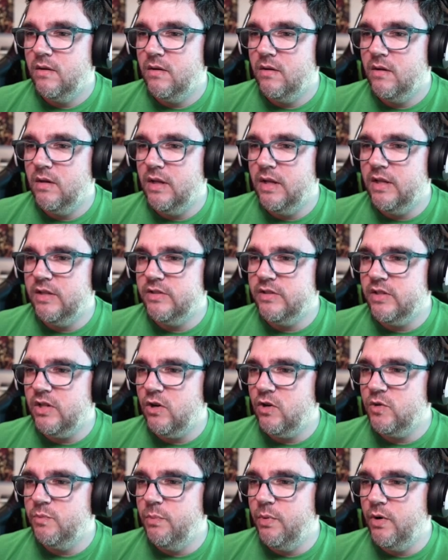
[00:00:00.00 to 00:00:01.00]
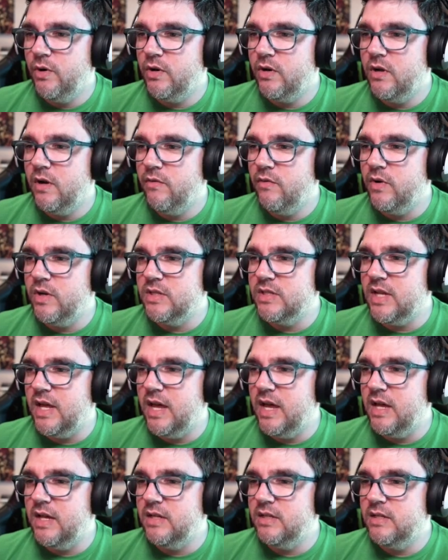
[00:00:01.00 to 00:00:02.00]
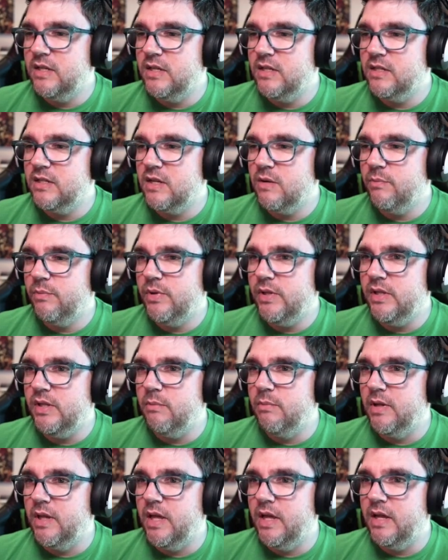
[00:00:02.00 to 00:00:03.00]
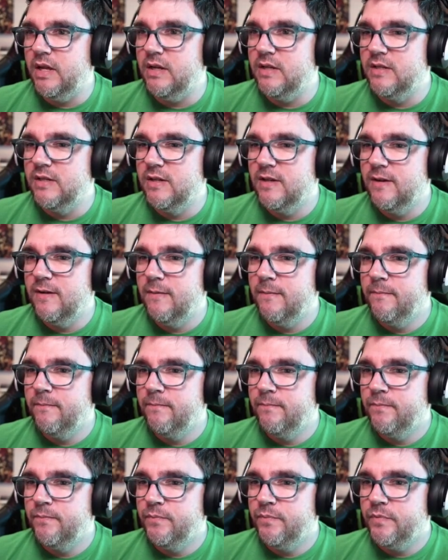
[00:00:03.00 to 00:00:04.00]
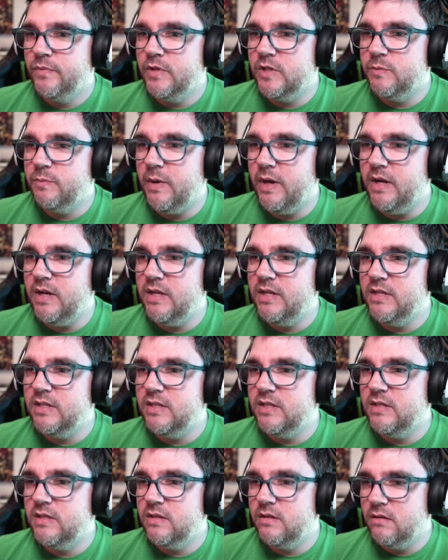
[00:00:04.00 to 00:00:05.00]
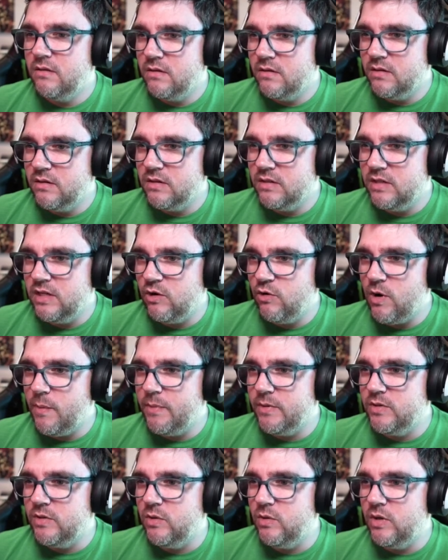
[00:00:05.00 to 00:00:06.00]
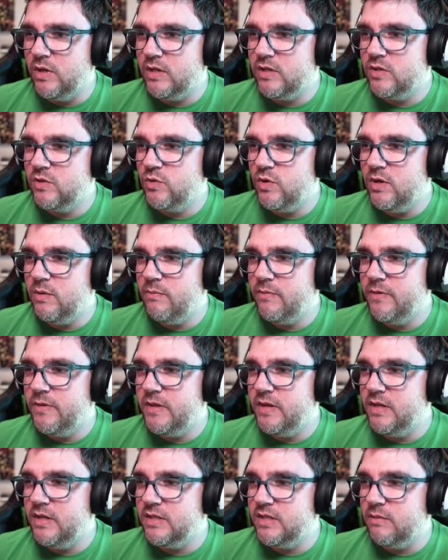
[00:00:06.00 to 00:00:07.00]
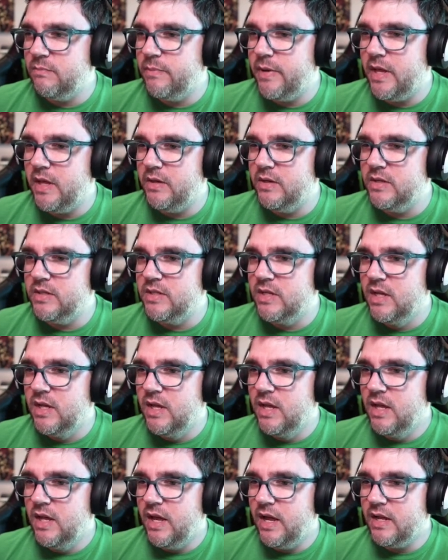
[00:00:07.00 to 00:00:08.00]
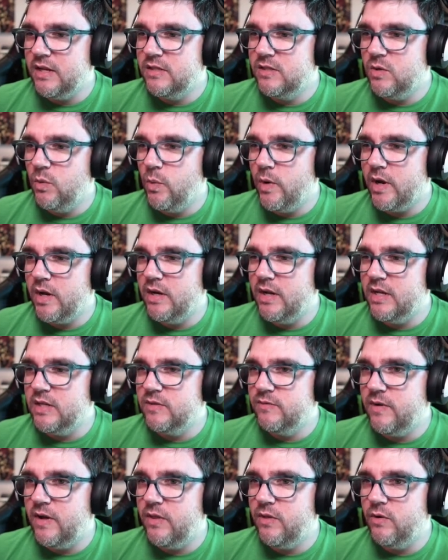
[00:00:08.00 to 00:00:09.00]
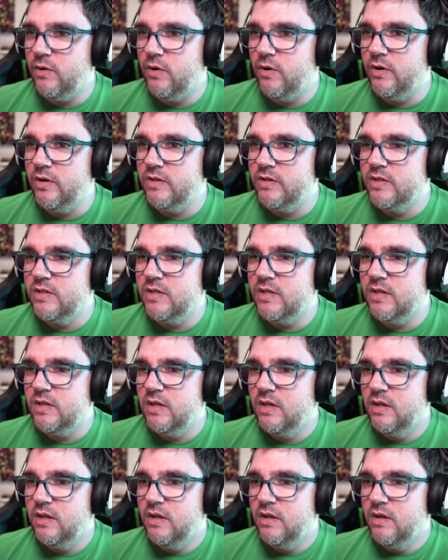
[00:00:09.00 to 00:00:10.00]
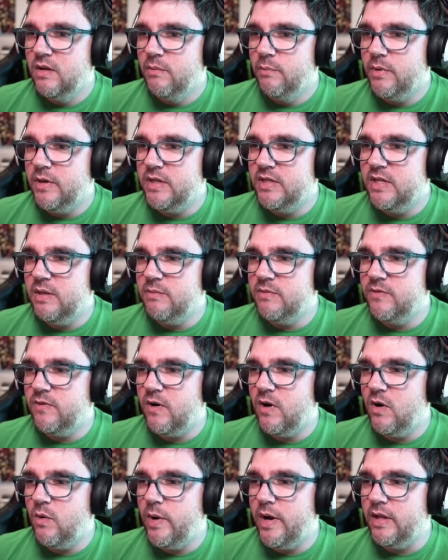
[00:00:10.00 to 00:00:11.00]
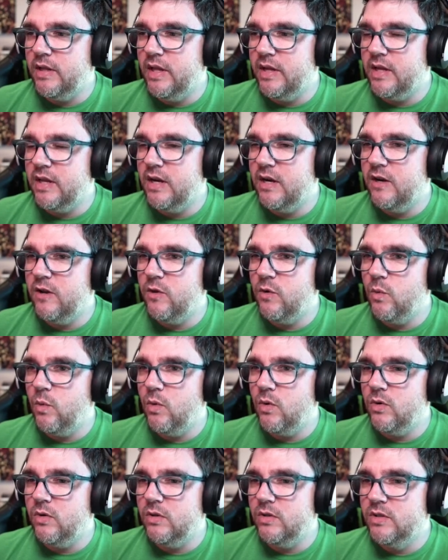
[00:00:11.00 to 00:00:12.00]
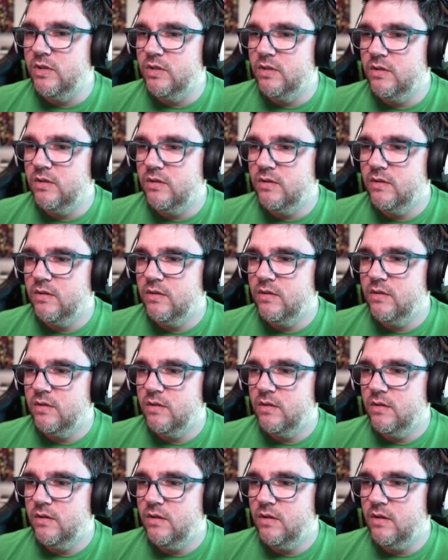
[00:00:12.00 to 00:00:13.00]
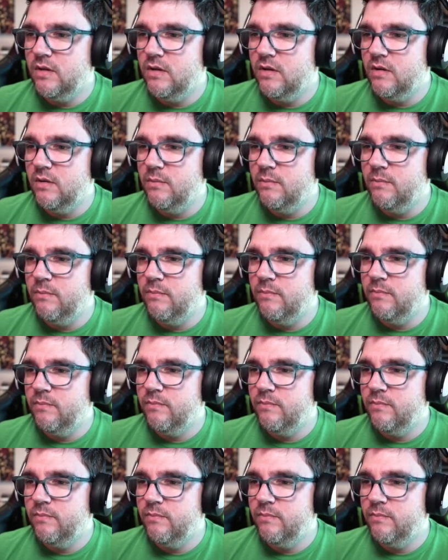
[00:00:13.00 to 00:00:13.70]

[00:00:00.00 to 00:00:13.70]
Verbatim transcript: It has a large burn covering his eyes. He is completely blind. Despite his decrepitude, extreme thinness, and paleness, I can still recognize Father Ernest. But he seems far away, like in another world. Um...